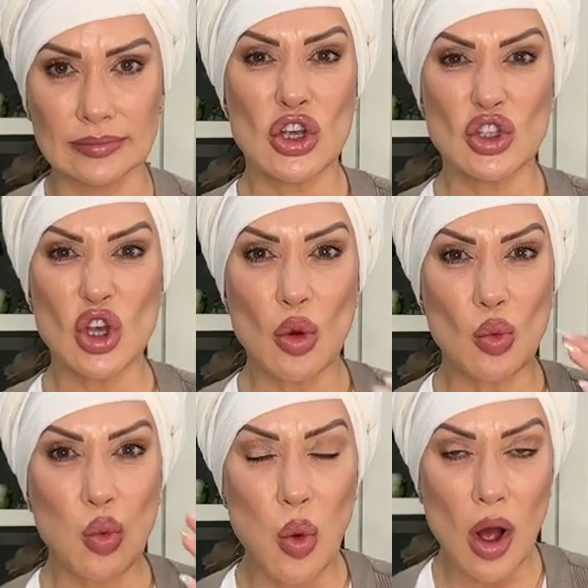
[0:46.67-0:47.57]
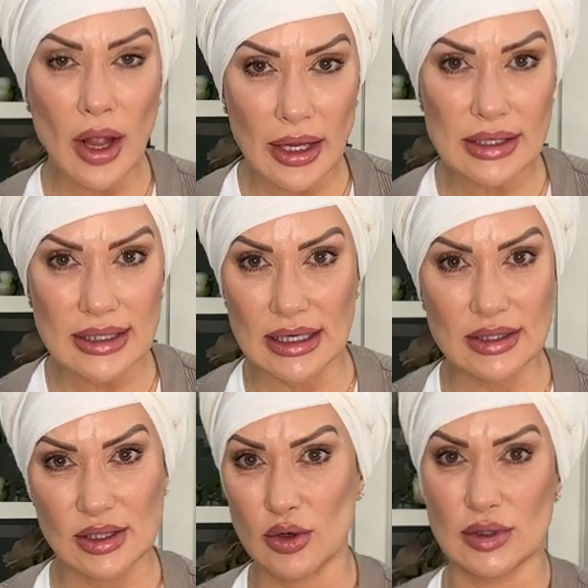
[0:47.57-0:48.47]
So why is it
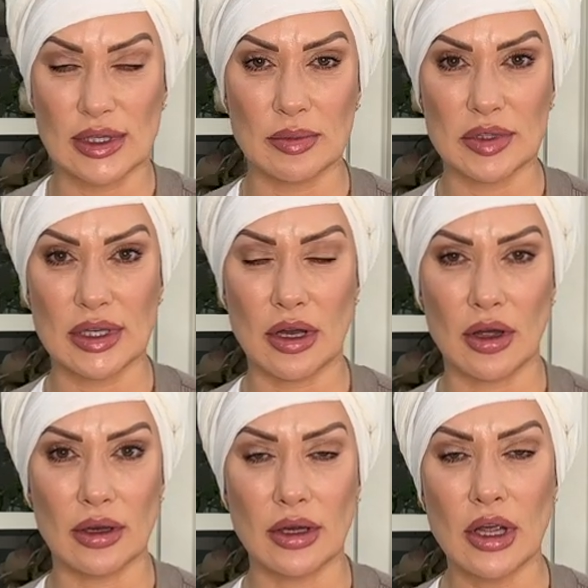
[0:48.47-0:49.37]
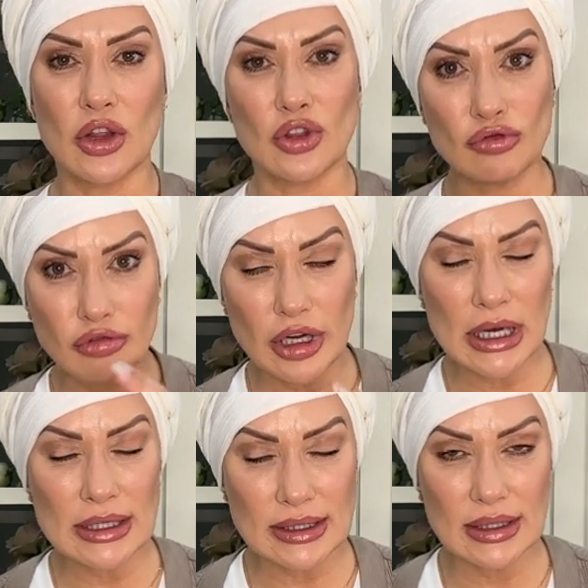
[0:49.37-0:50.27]
so slim to none? The
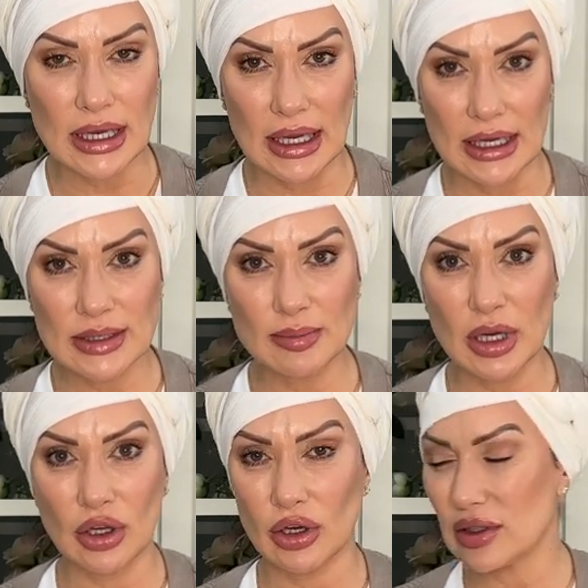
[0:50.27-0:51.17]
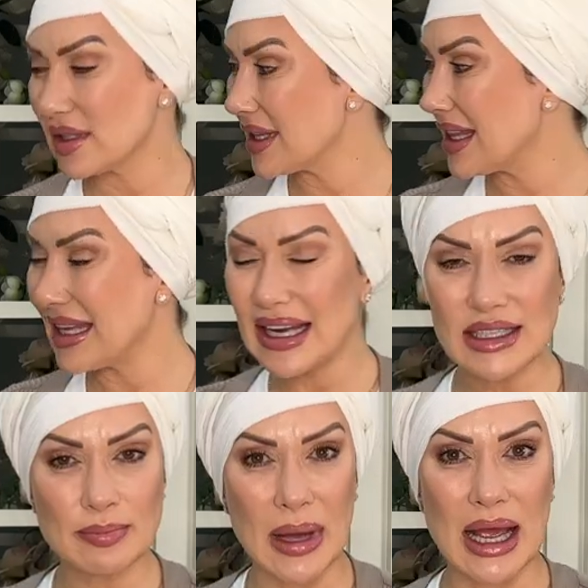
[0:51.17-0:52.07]
reason is because
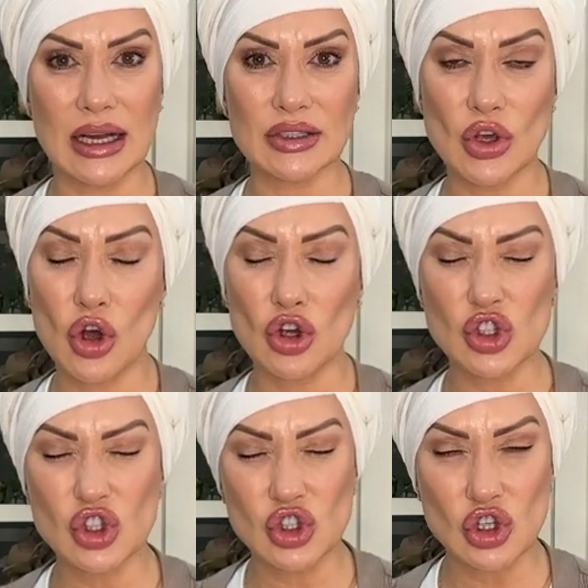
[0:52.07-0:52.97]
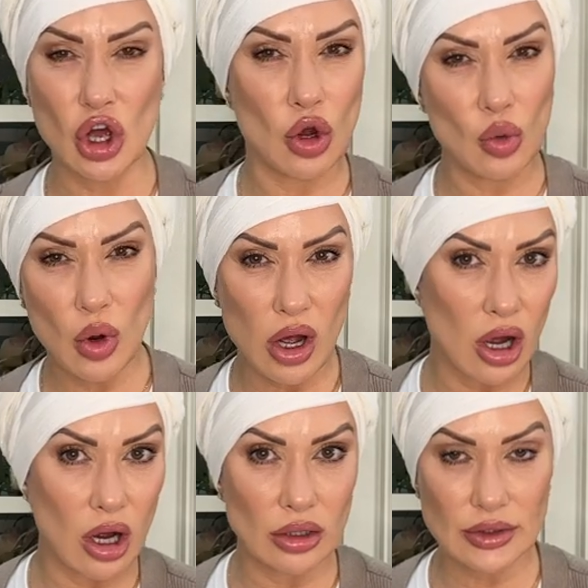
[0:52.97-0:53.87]
these bags are so
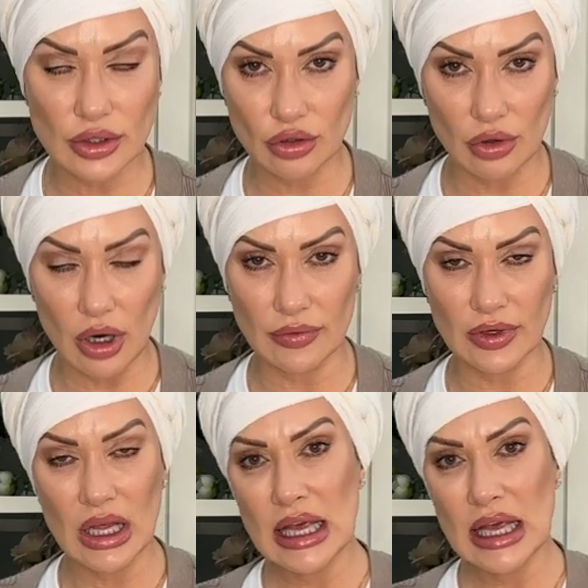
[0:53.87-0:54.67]
hard to craft.